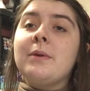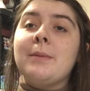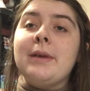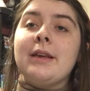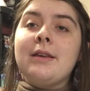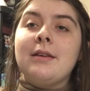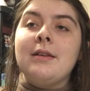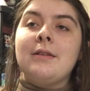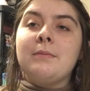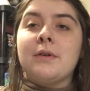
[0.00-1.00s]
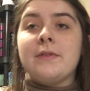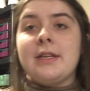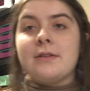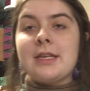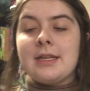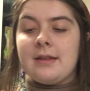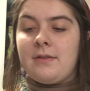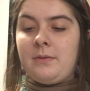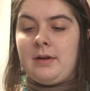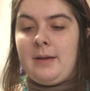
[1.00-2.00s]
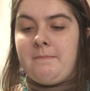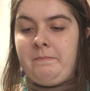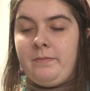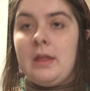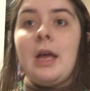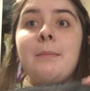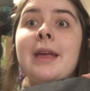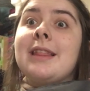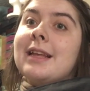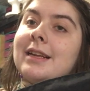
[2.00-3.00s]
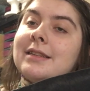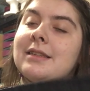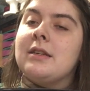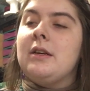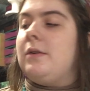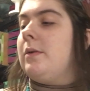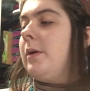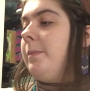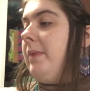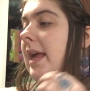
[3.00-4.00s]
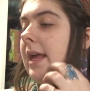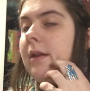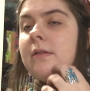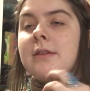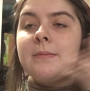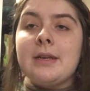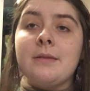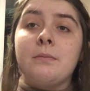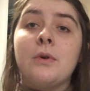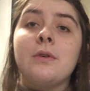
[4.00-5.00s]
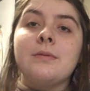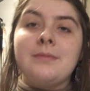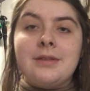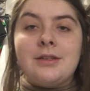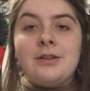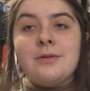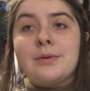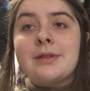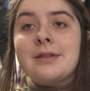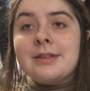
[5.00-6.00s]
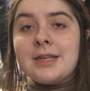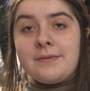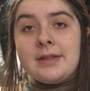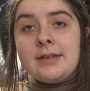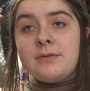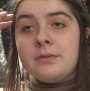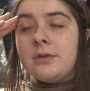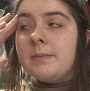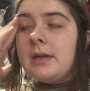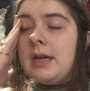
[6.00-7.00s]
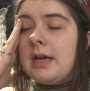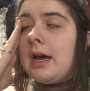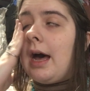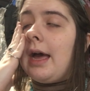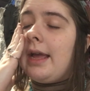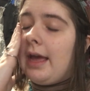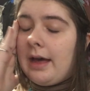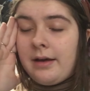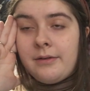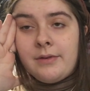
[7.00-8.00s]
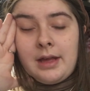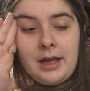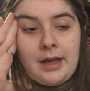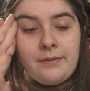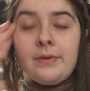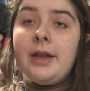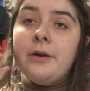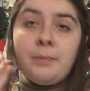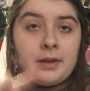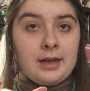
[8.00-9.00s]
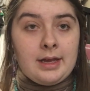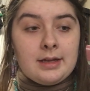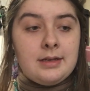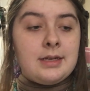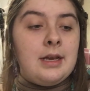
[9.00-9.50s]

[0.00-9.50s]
want to make more videos like this where I'm, I make things or paint or something more to do with stuff in this room. I have a video planned